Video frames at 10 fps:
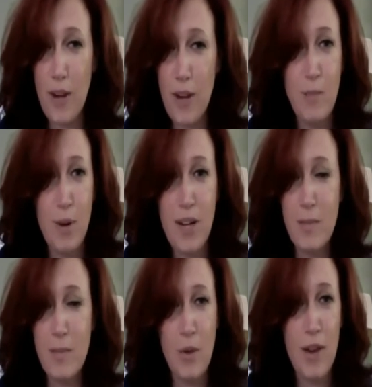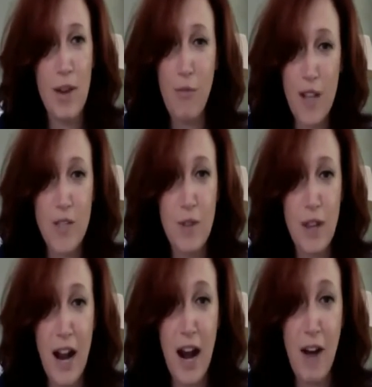bring bring some great friends
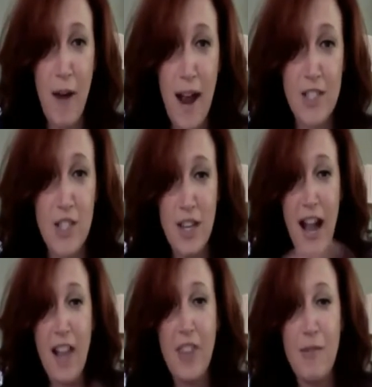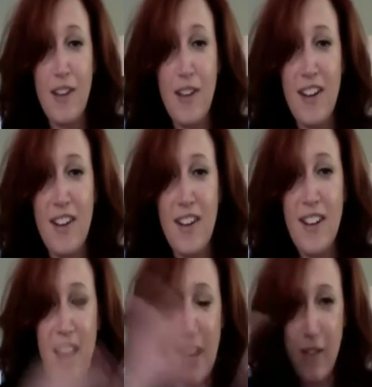for the car ride. So you got the
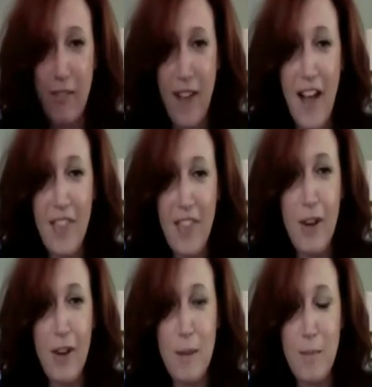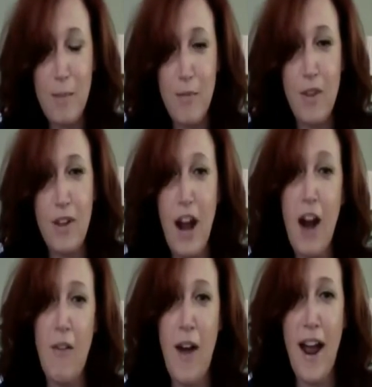vehicle and you got the great people for the
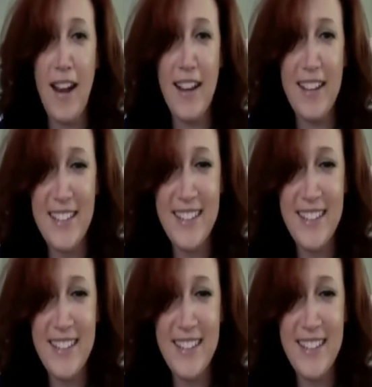car ride.